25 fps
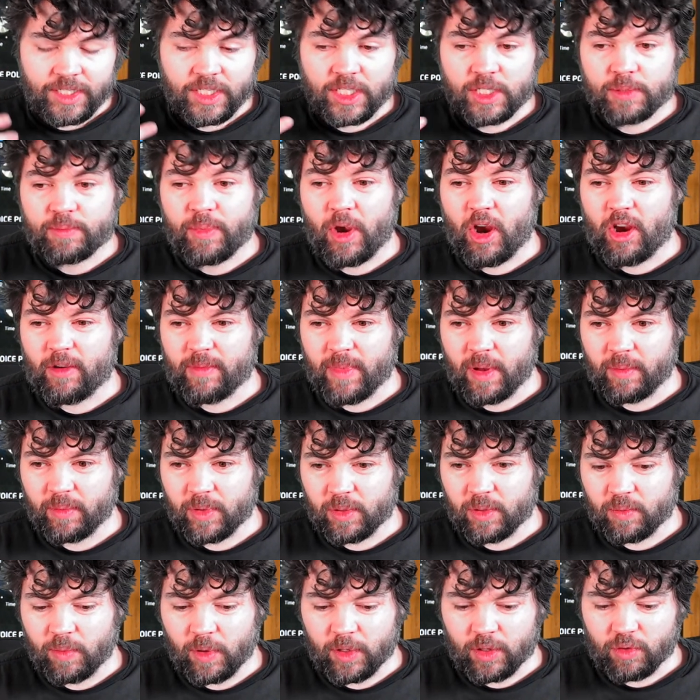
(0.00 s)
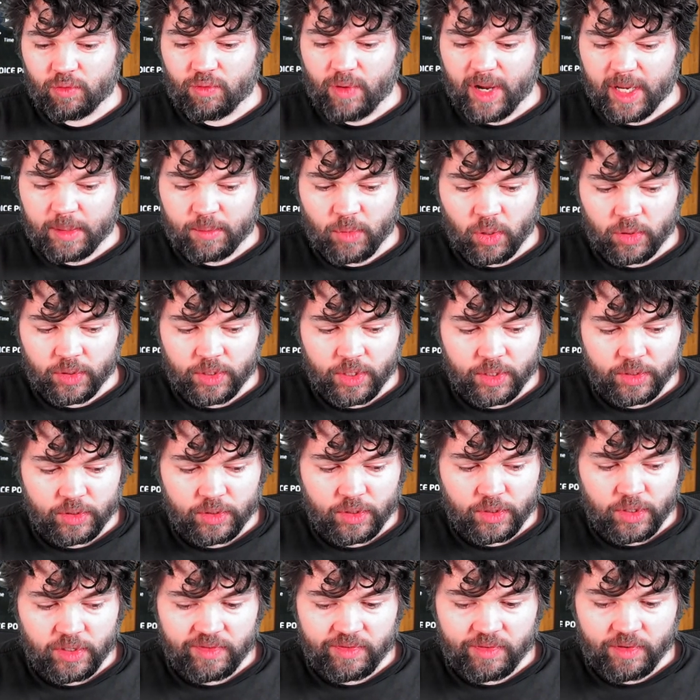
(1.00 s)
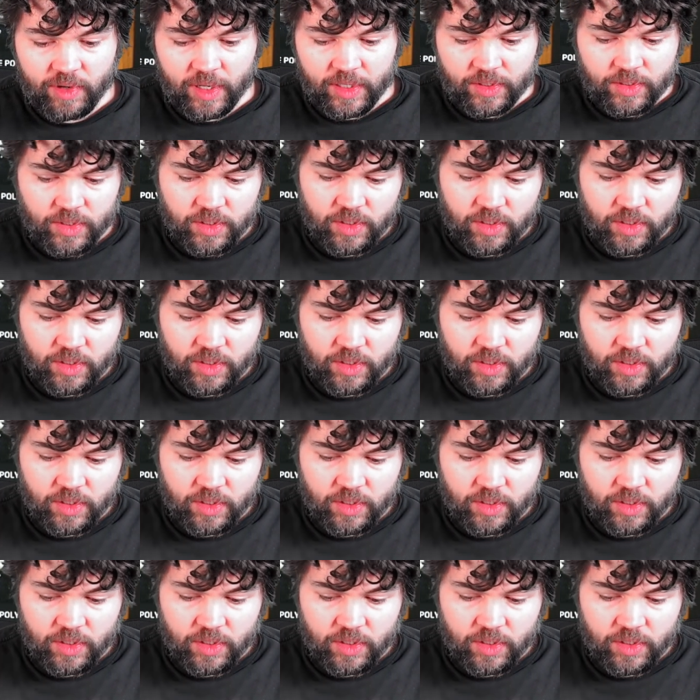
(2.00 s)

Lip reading: experiment with what the ring mod can do for us.